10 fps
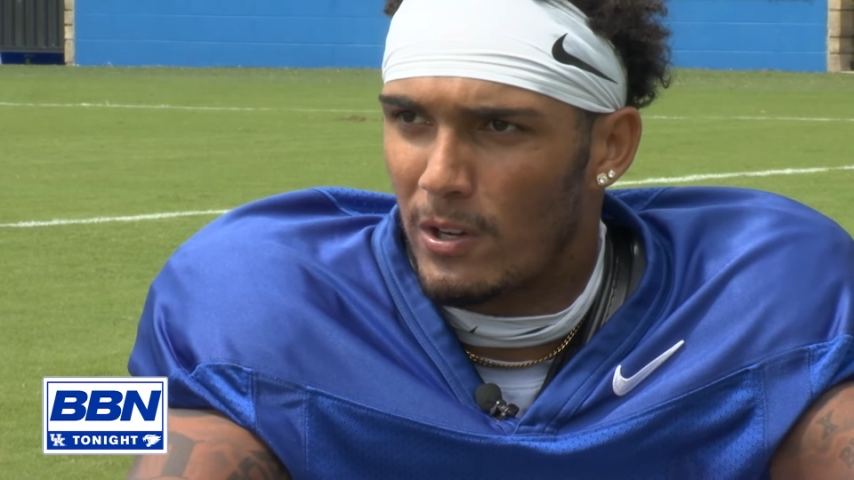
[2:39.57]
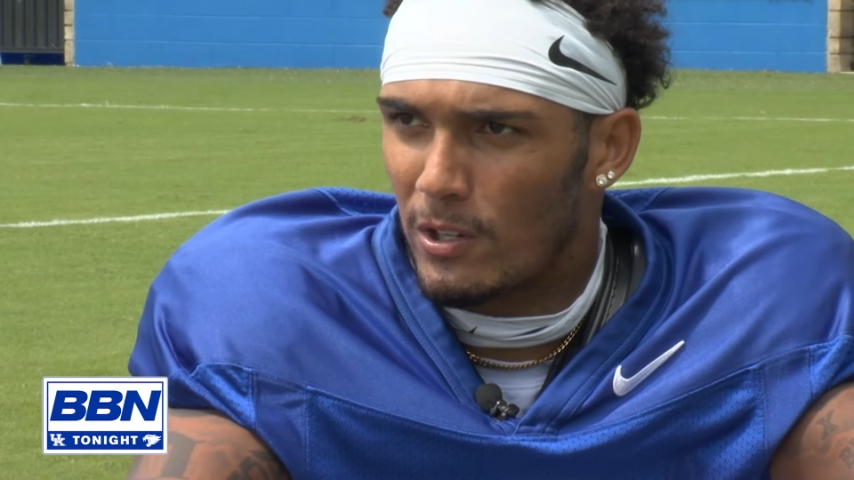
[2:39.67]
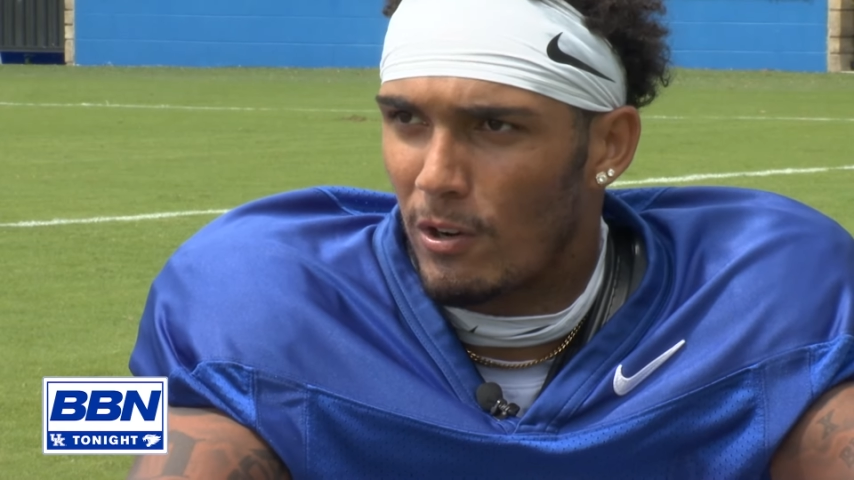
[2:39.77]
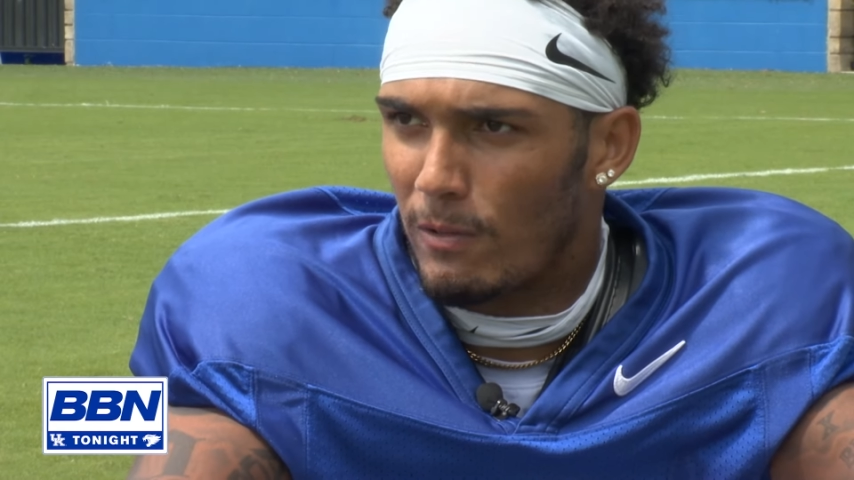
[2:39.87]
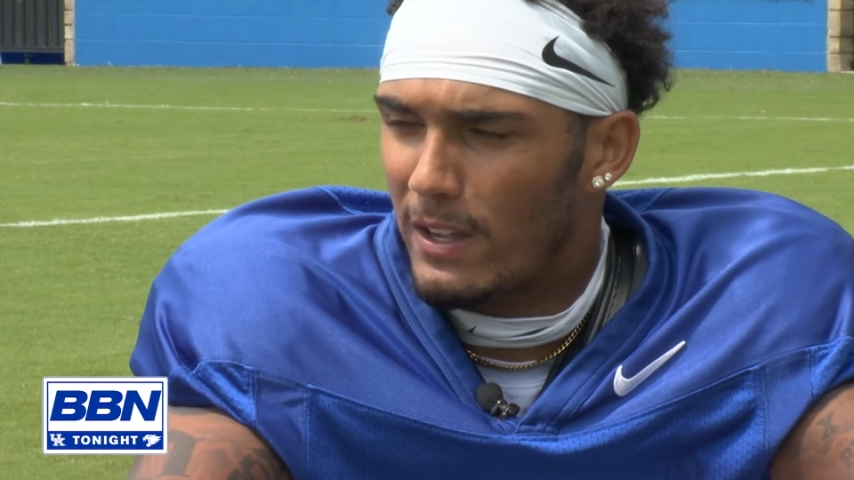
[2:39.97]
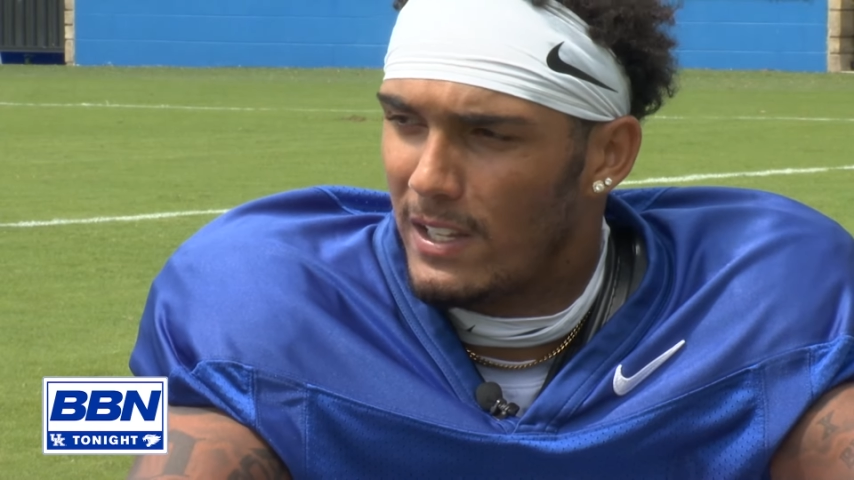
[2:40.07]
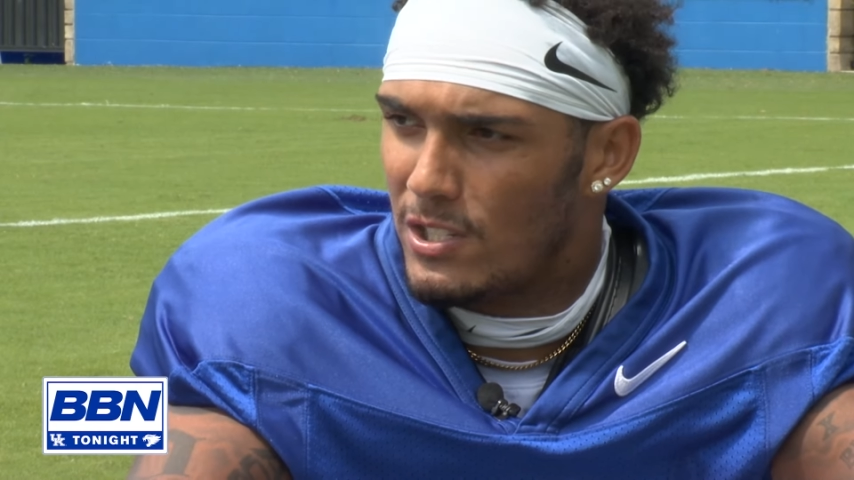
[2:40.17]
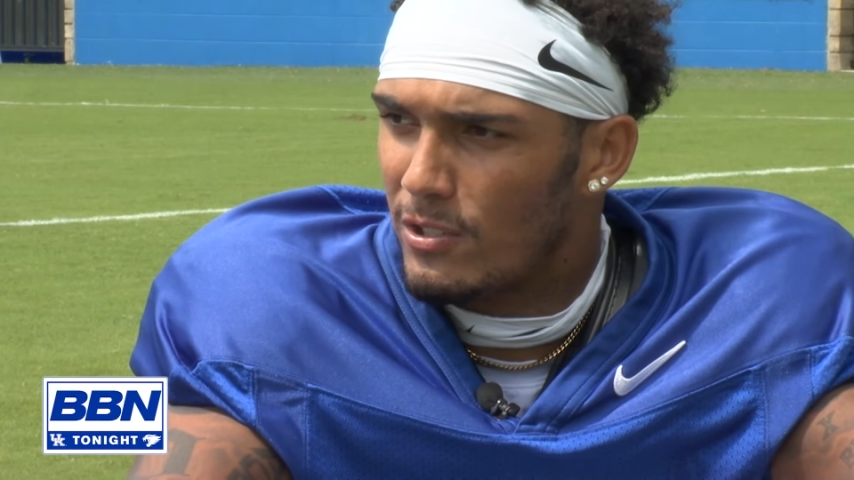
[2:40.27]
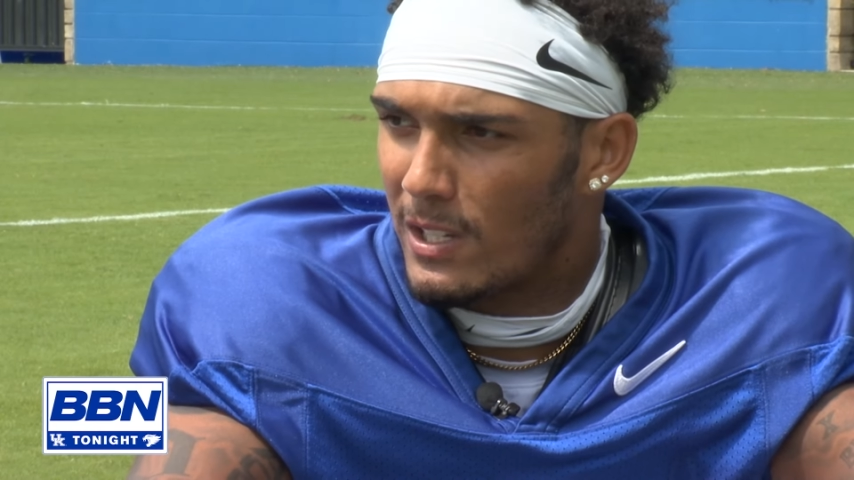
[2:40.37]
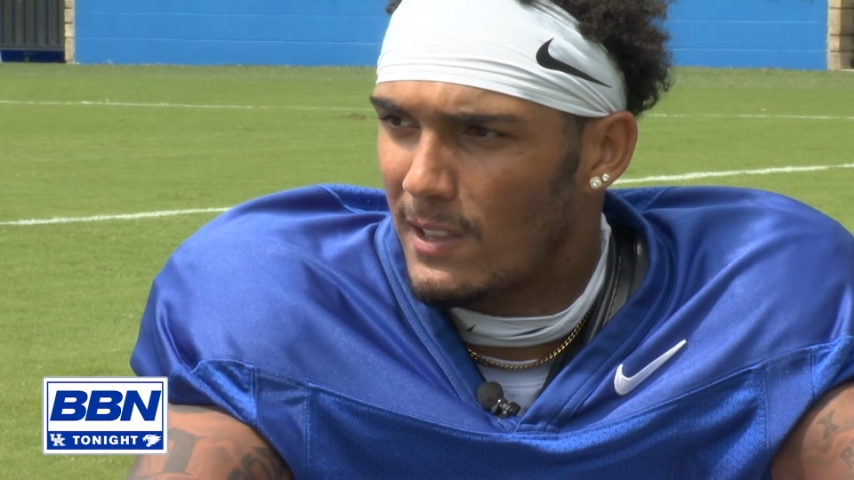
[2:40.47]
to go around
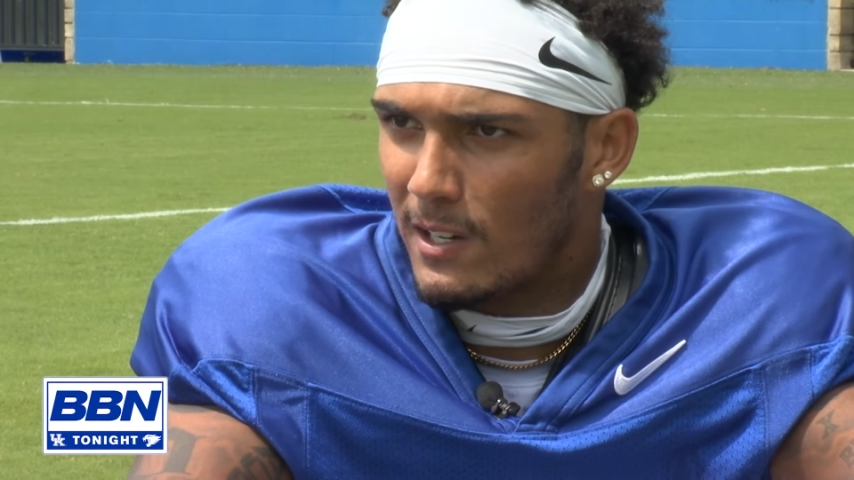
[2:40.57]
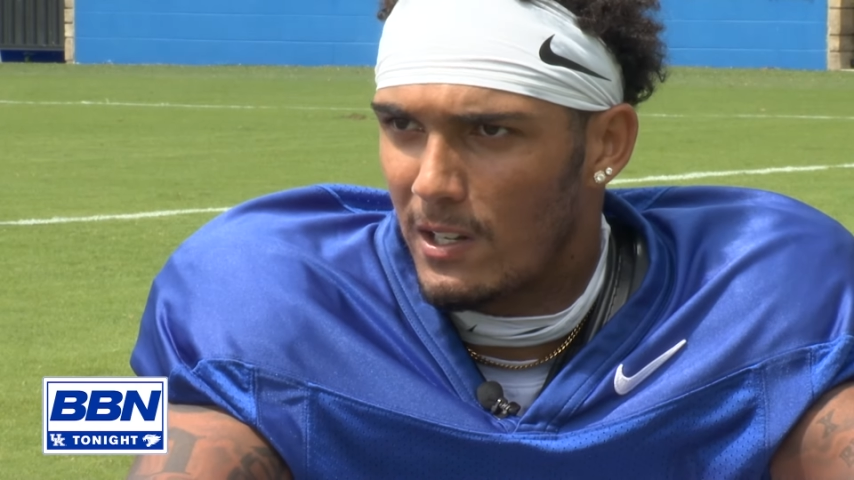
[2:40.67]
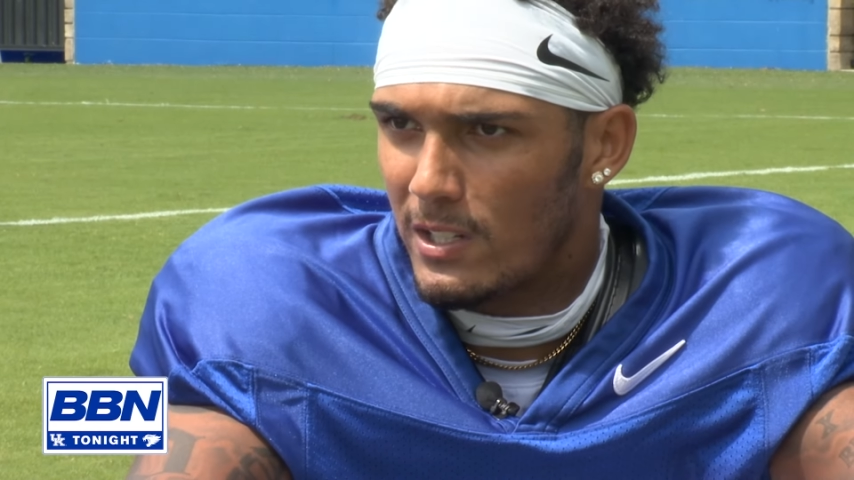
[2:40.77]
that you can learn.